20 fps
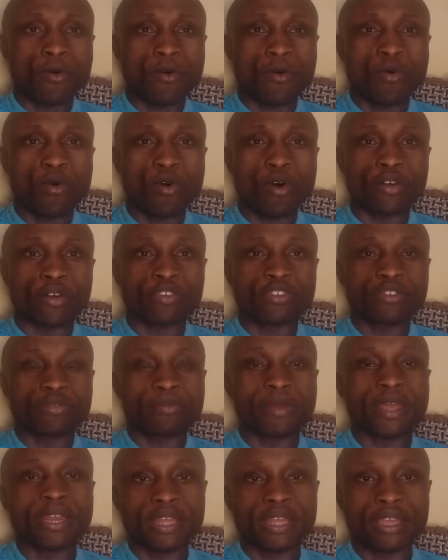who owns
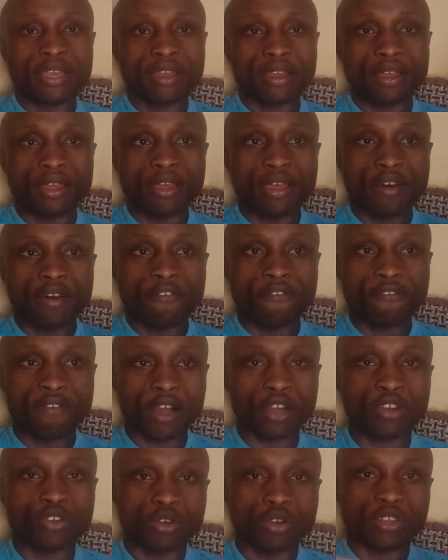many
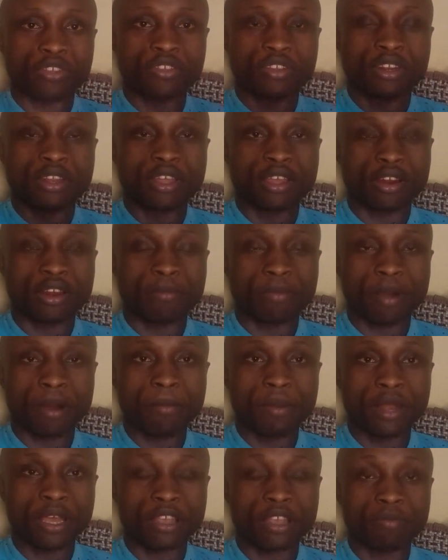factories in the
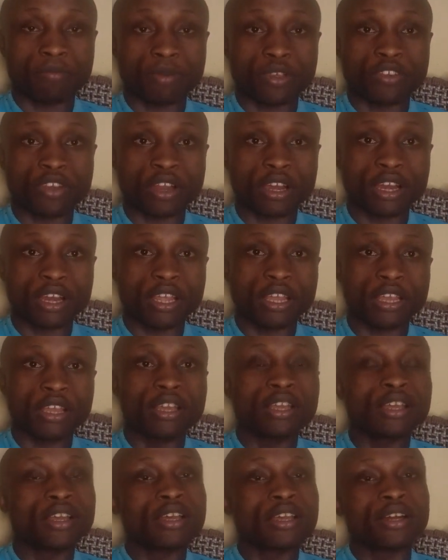Republic, especially
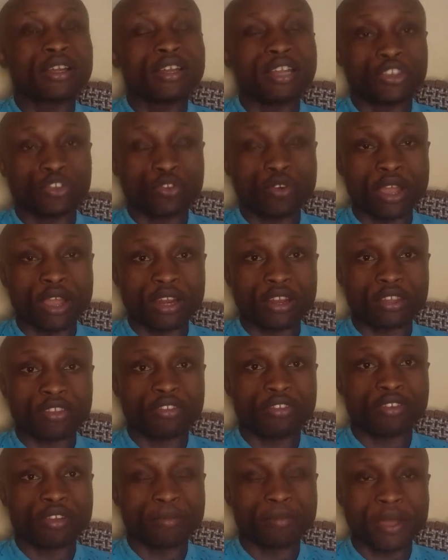the sugar
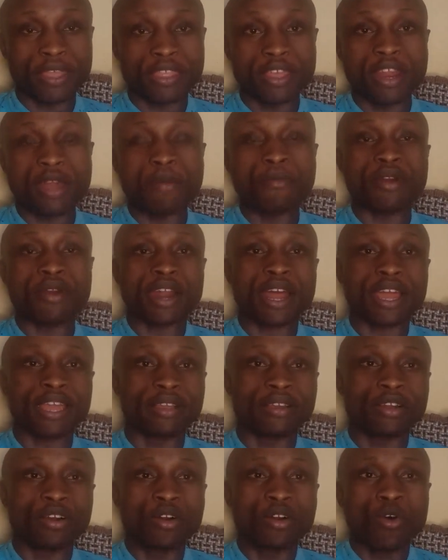industry, by the name Rai,
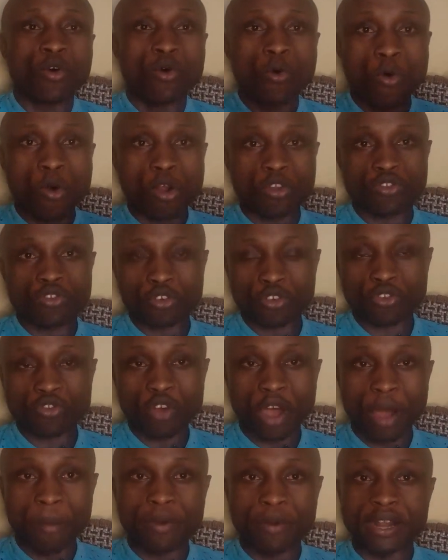who was also
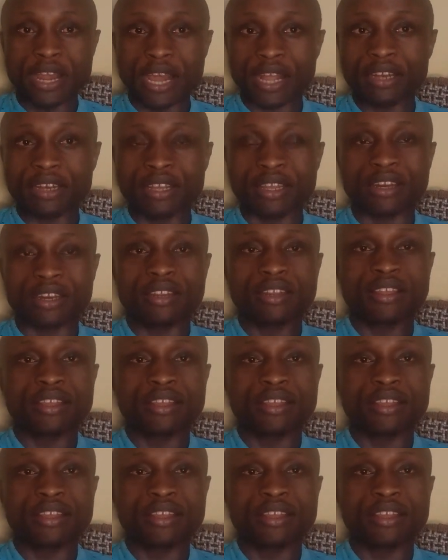abducted